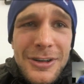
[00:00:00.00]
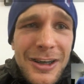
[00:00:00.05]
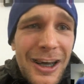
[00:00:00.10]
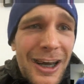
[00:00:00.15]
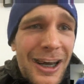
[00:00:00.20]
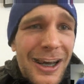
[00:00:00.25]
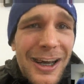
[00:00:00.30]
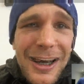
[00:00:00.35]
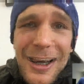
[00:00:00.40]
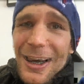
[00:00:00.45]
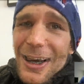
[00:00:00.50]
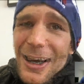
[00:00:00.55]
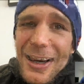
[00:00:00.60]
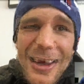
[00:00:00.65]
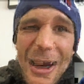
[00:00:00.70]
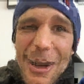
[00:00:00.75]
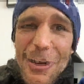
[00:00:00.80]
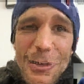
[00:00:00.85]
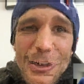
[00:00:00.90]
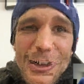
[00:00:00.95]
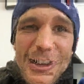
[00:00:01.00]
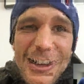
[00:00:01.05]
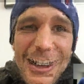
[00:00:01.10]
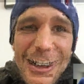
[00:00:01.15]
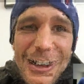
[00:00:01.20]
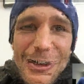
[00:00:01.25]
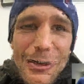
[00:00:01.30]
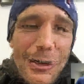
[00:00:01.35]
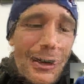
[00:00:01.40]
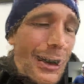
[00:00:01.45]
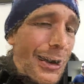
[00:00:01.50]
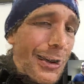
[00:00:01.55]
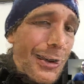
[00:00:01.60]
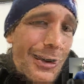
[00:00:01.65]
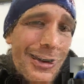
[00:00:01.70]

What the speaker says: like they would stick together.